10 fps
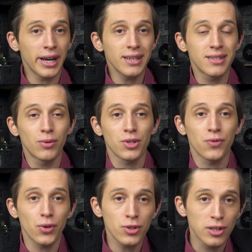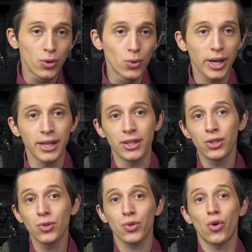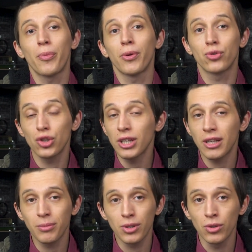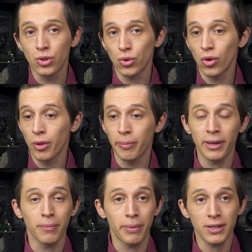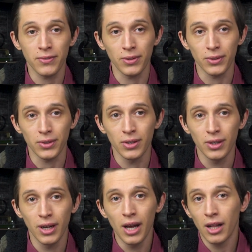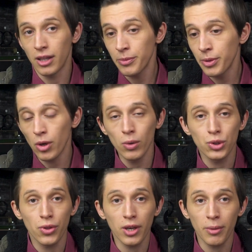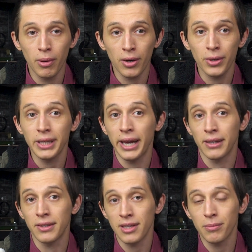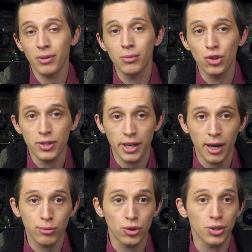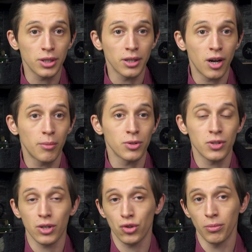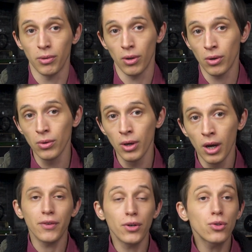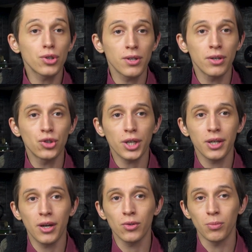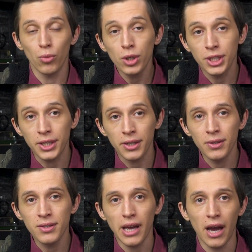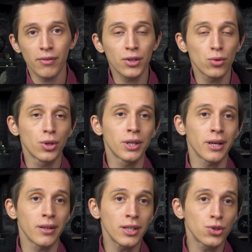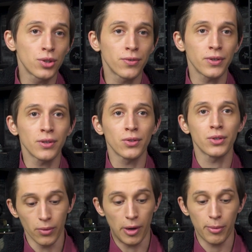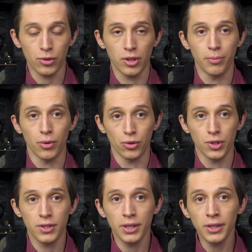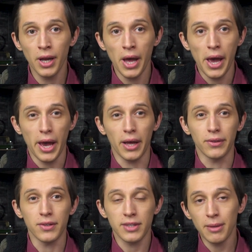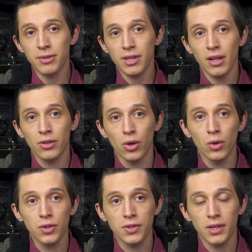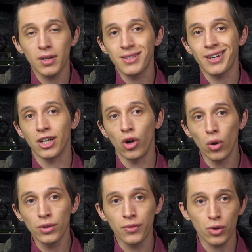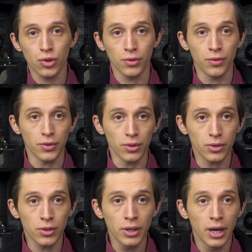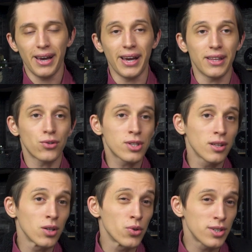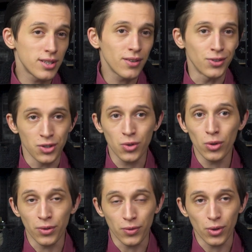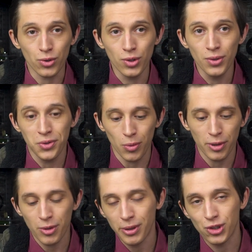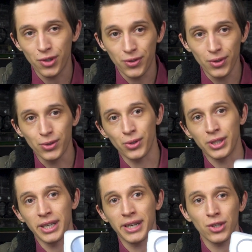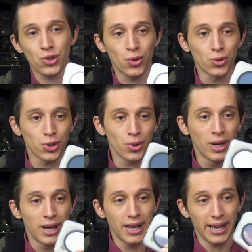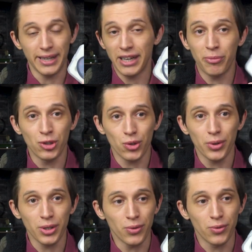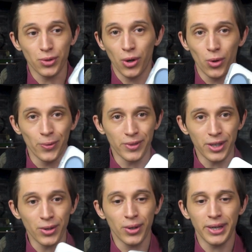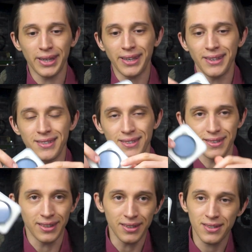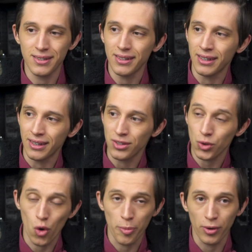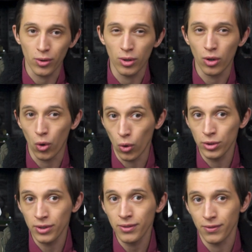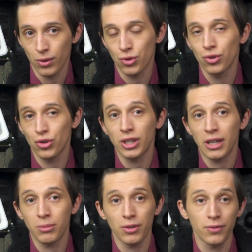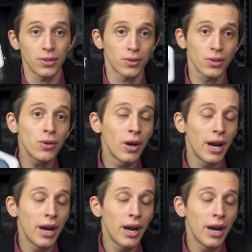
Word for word: guys, that was the first look at a new Scorpio three nanometer dual band pass filter. Let me know what you think about it and the sample images I captured in the comments section below. If you're interested in checking out more details, I've included a link to the filter where I personally purchased it, and the same seller also sells a golden version of the filter, and I recently received this golden version. So pretty much the filter that I showed you and I've been showing you for the whole video is this uh, Scorpio golden version three nanometer filter,